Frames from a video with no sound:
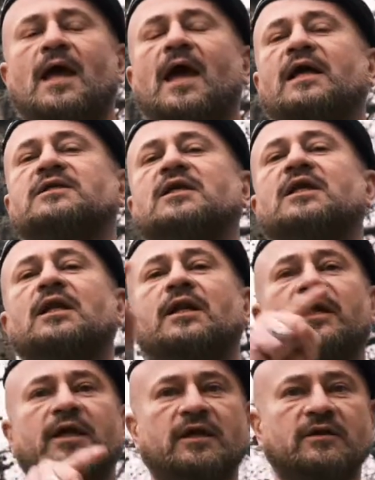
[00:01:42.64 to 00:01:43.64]
and he
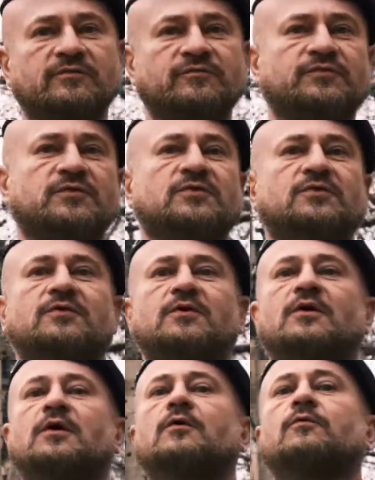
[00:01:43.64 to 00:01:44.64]
lived
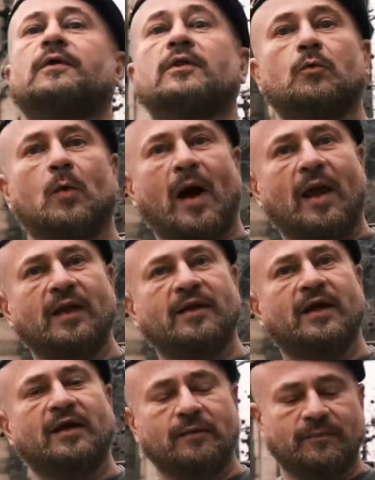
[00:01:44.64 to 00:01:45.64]
with the wild
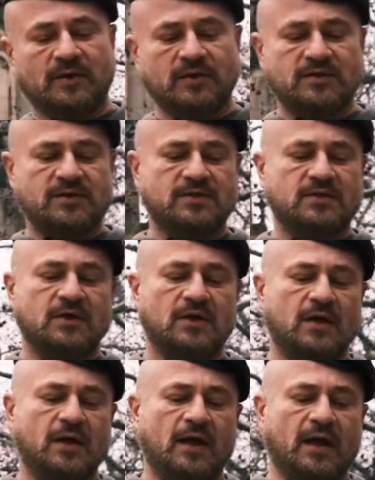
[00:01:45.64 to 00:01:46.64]
animals,
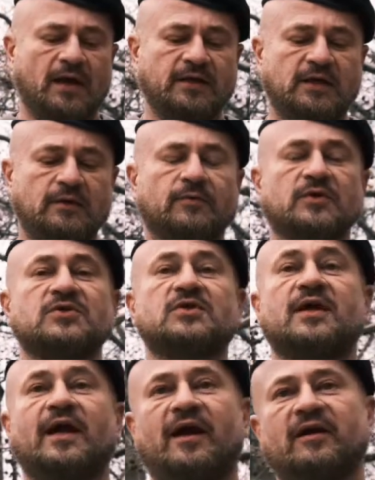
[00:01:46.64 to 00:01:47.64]
and he was
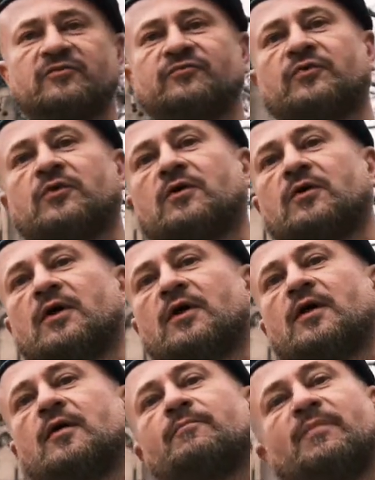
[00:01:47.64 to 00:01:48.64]
cared for
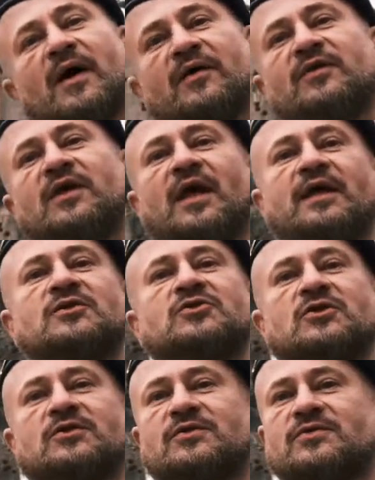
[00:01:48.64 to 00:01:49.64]
by the
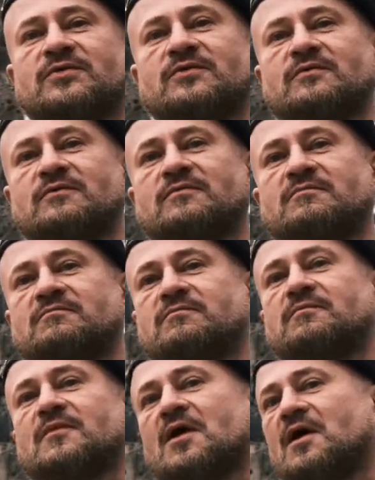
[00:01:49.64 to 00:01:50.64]
angels.
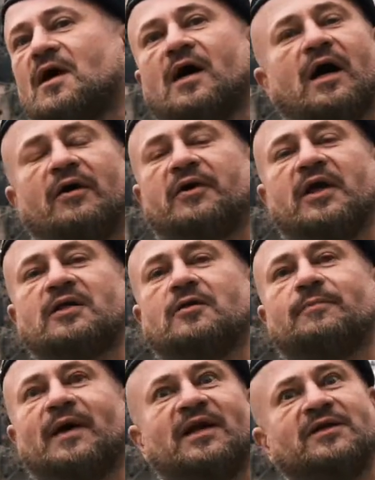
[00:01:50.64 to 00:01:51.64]
How can
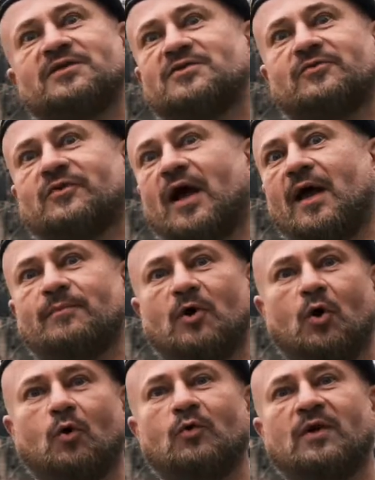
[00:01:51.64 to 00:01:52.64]
you better describe a
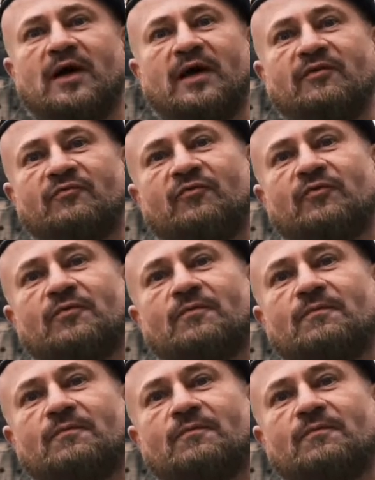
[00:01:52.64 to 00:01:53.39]
whole life?